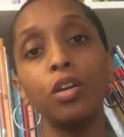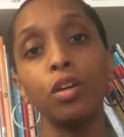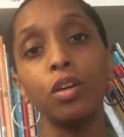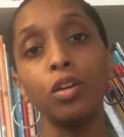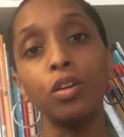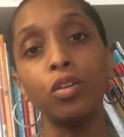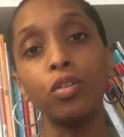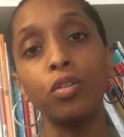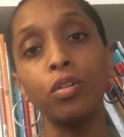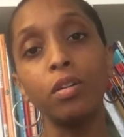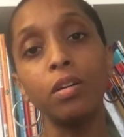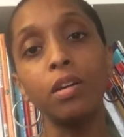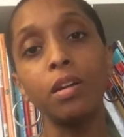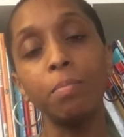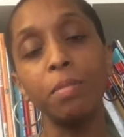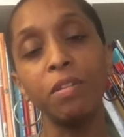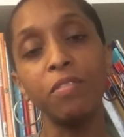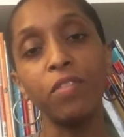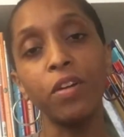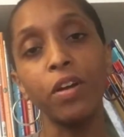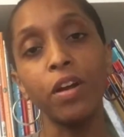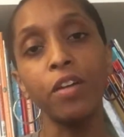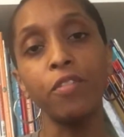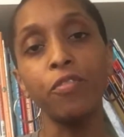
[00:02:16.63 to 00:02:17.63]
you're going to
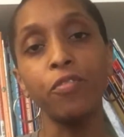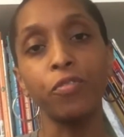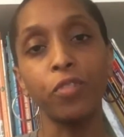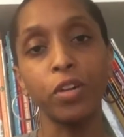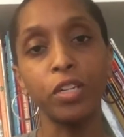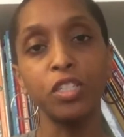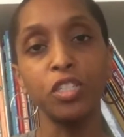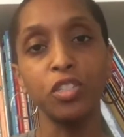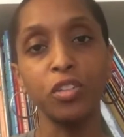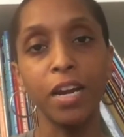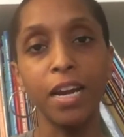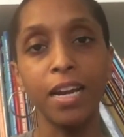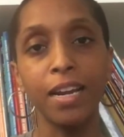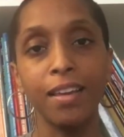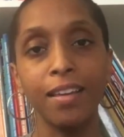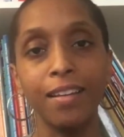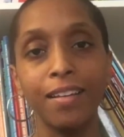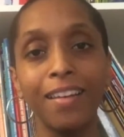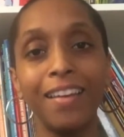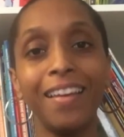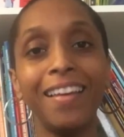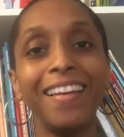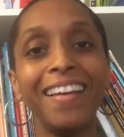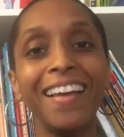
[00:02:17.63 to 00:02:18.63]
be very
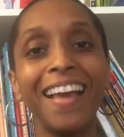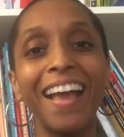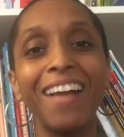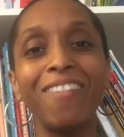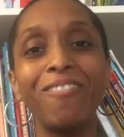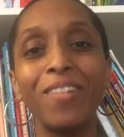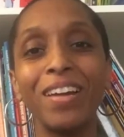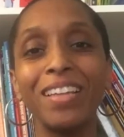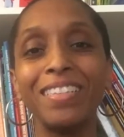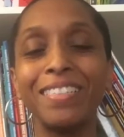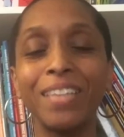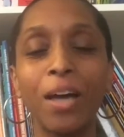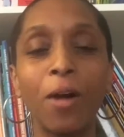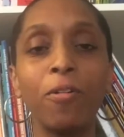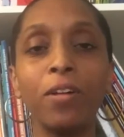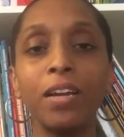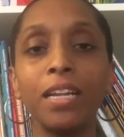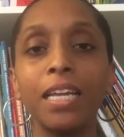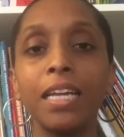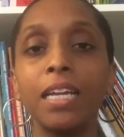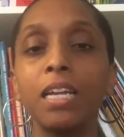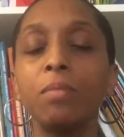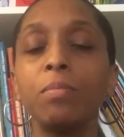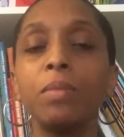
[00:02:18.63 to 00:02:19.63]
frustrated with zone
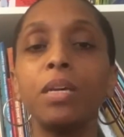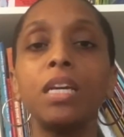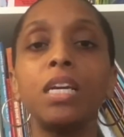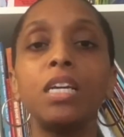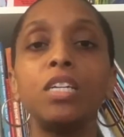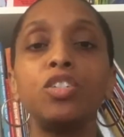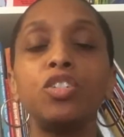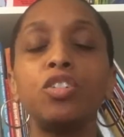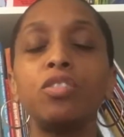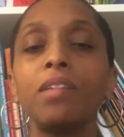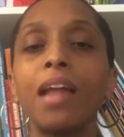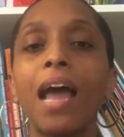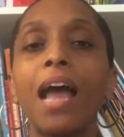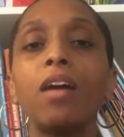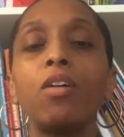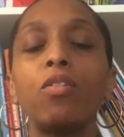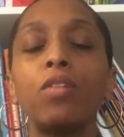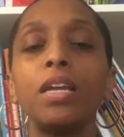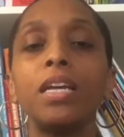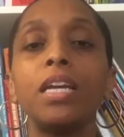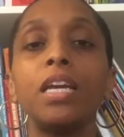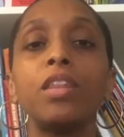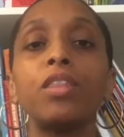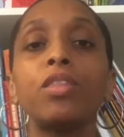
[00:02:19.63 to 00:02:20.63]
cleaning, because you're not
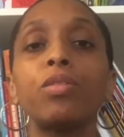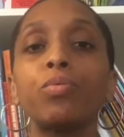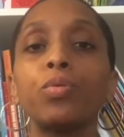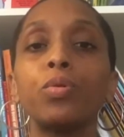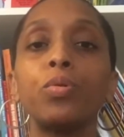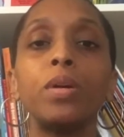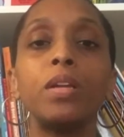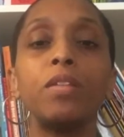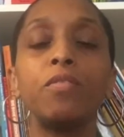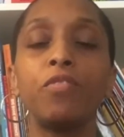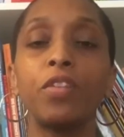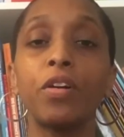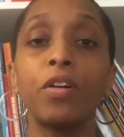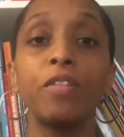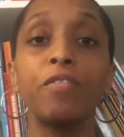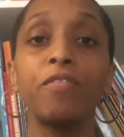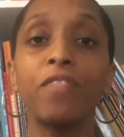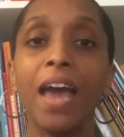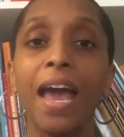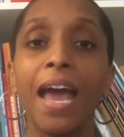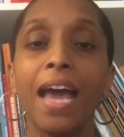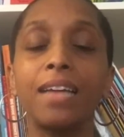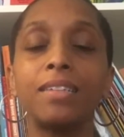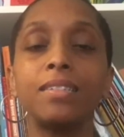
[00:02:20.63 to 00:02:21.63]
going to get through it very
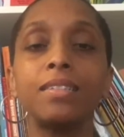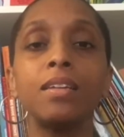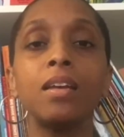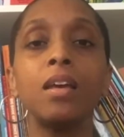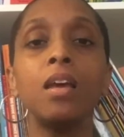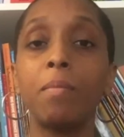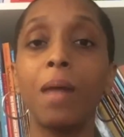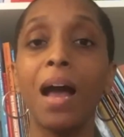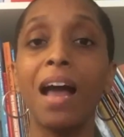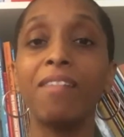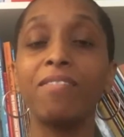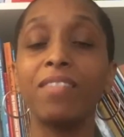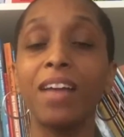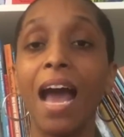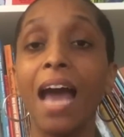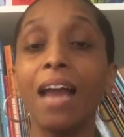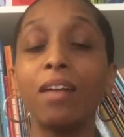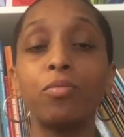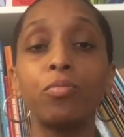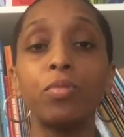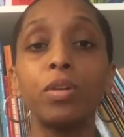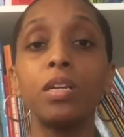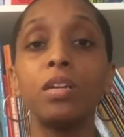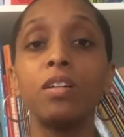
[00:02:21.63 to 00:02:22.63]
fast. I've
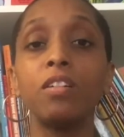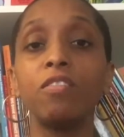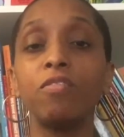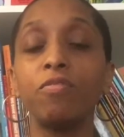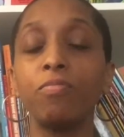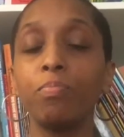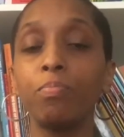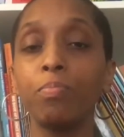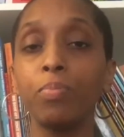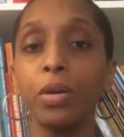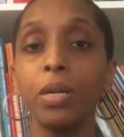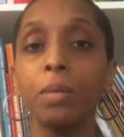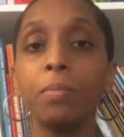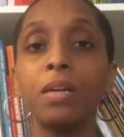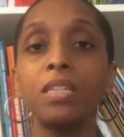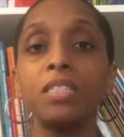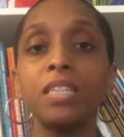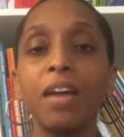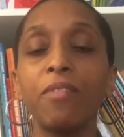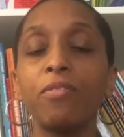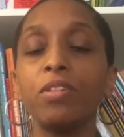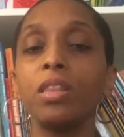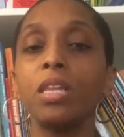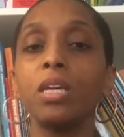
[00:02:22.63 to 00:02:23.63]
gotten rid of pretty
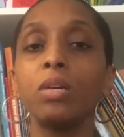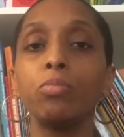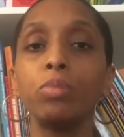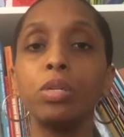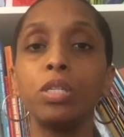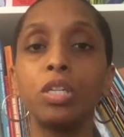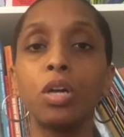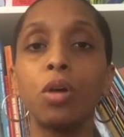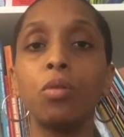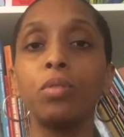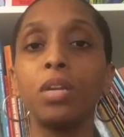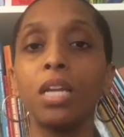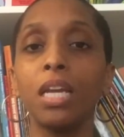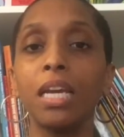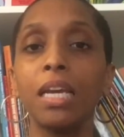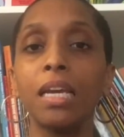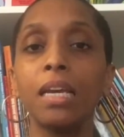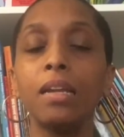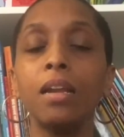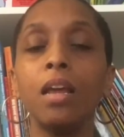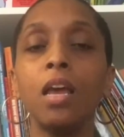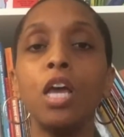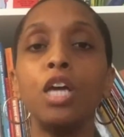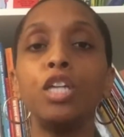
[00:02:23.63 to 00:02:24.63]
much everything we don't
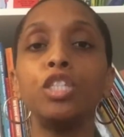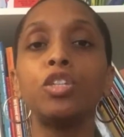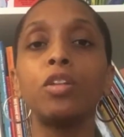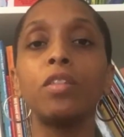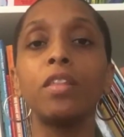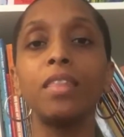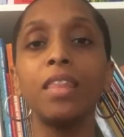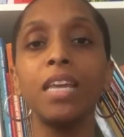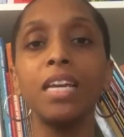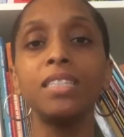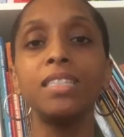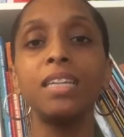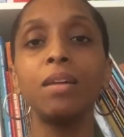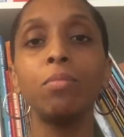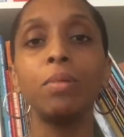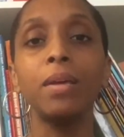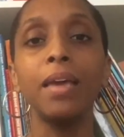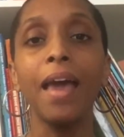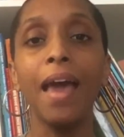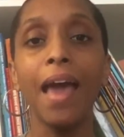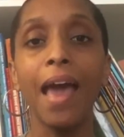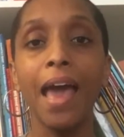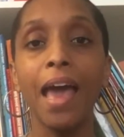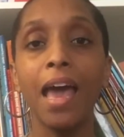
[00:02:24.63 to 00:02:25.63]
need. So the things that we
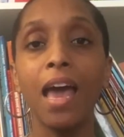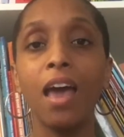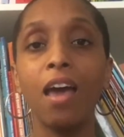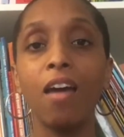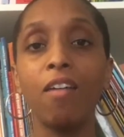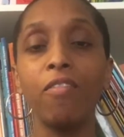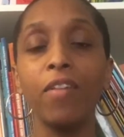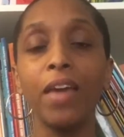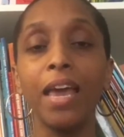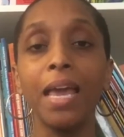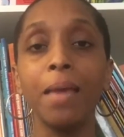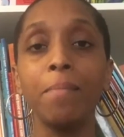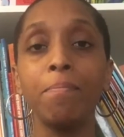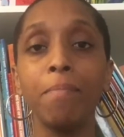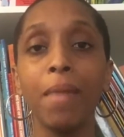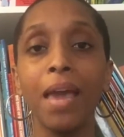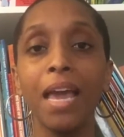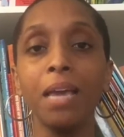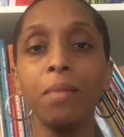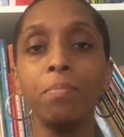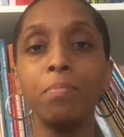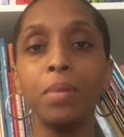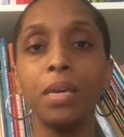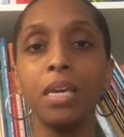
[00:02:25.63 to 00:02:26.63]
have, it
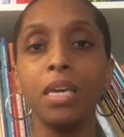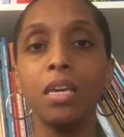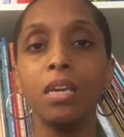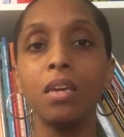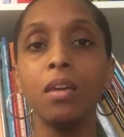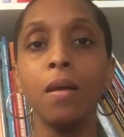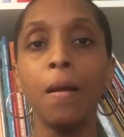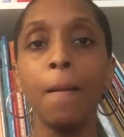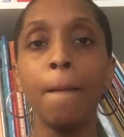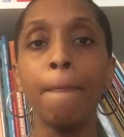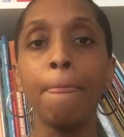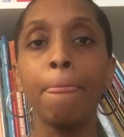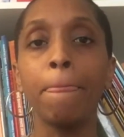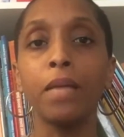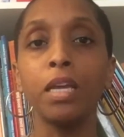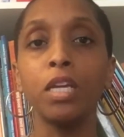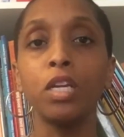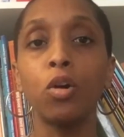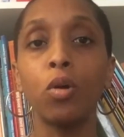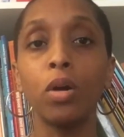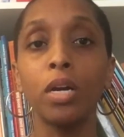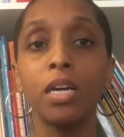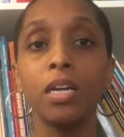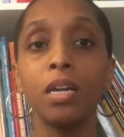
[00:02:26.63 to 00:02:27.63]
may be
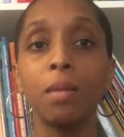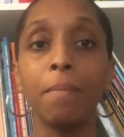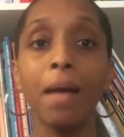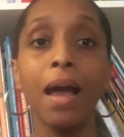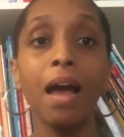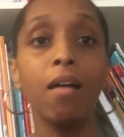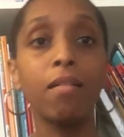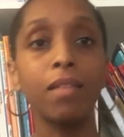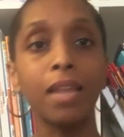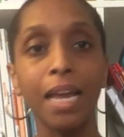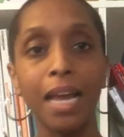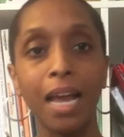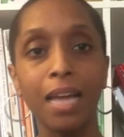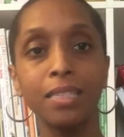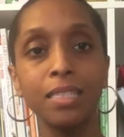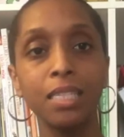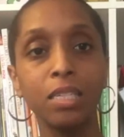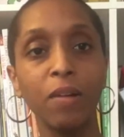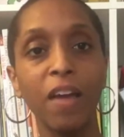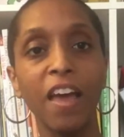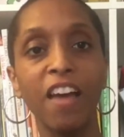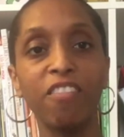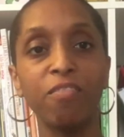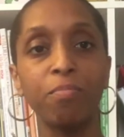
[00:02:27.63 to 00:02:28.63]
a good amount. Like, I
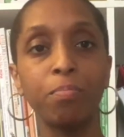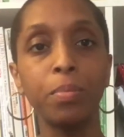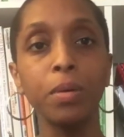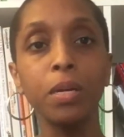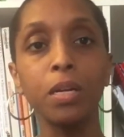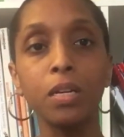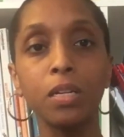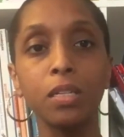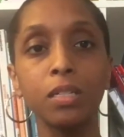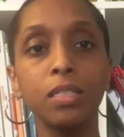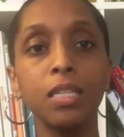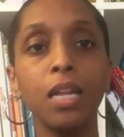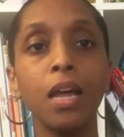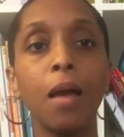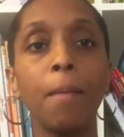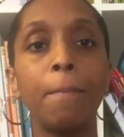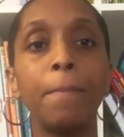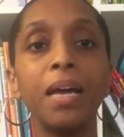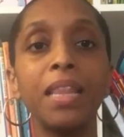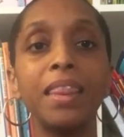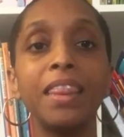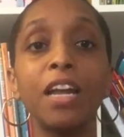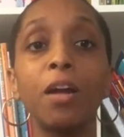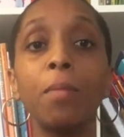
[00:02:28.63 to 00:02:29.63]
still have books,
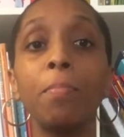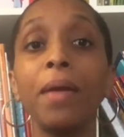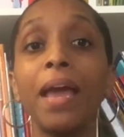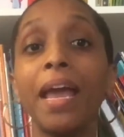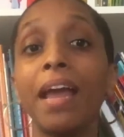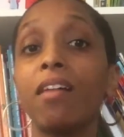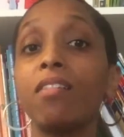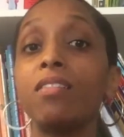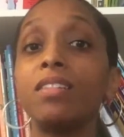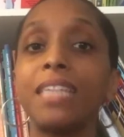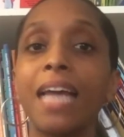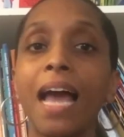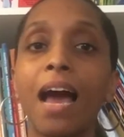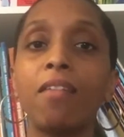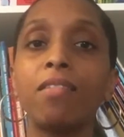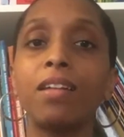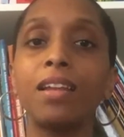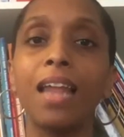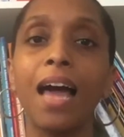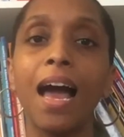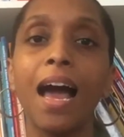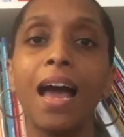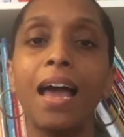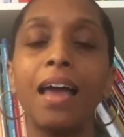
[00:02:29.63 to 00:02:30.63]
but they're pared down a
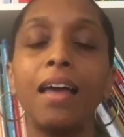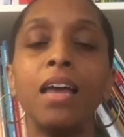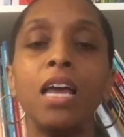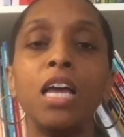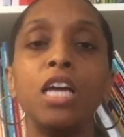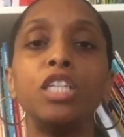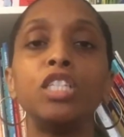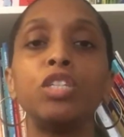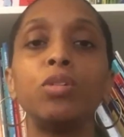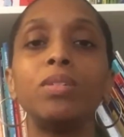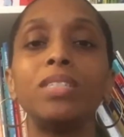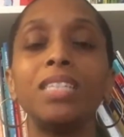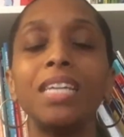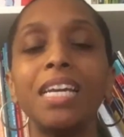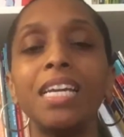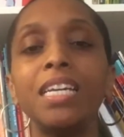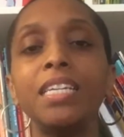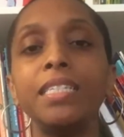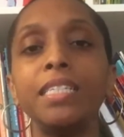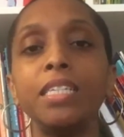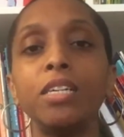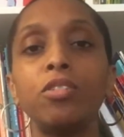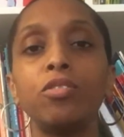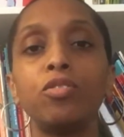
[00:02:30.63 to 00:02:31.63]
lot, so it's
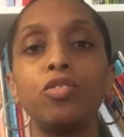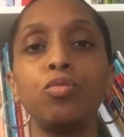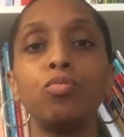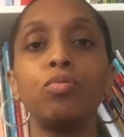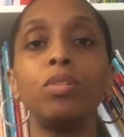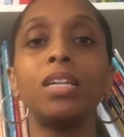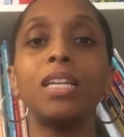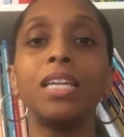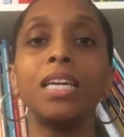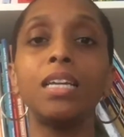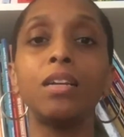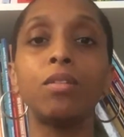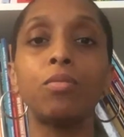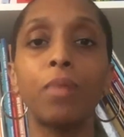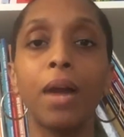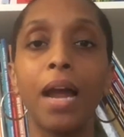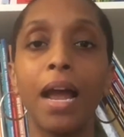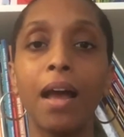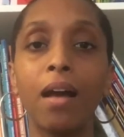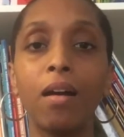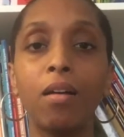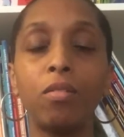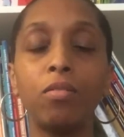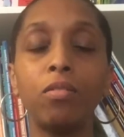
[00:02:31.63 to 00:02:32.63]
easier to clean
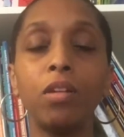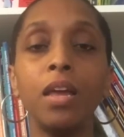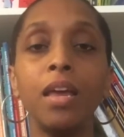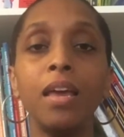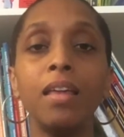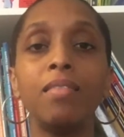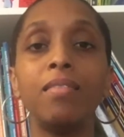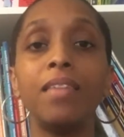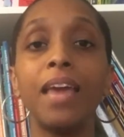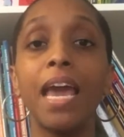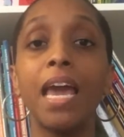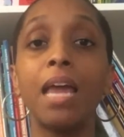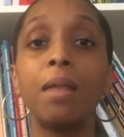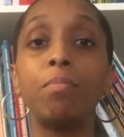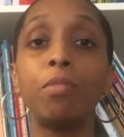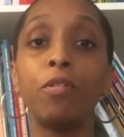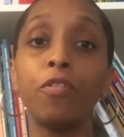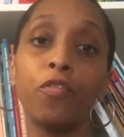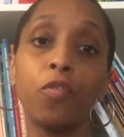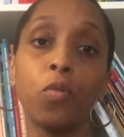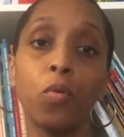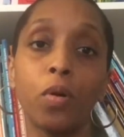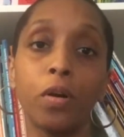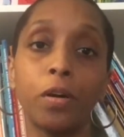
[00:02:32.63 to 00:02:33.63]
around than
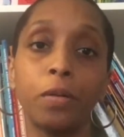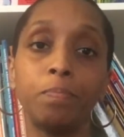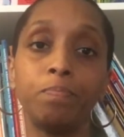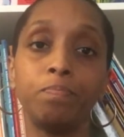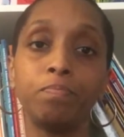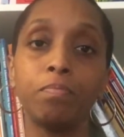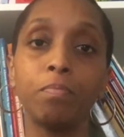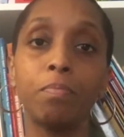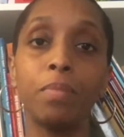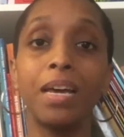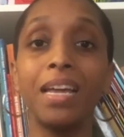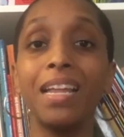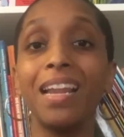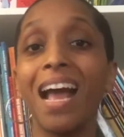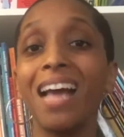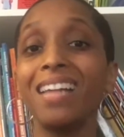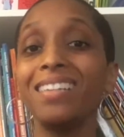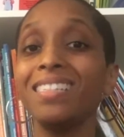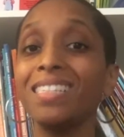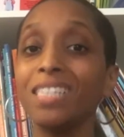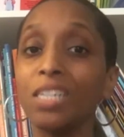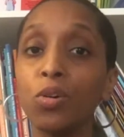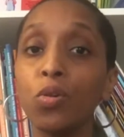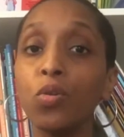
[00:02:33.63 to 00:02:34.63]
before. But I
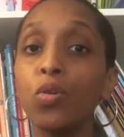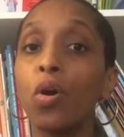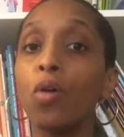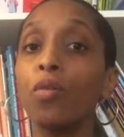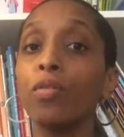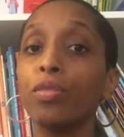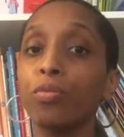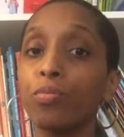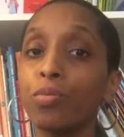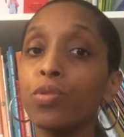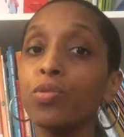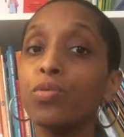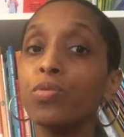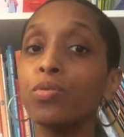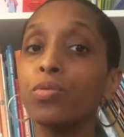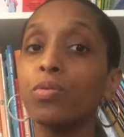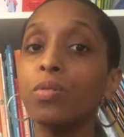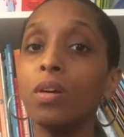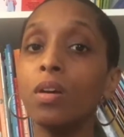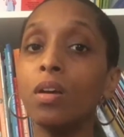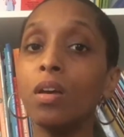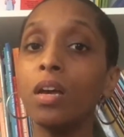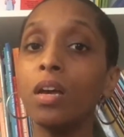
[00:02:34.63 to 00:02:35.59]
still go through,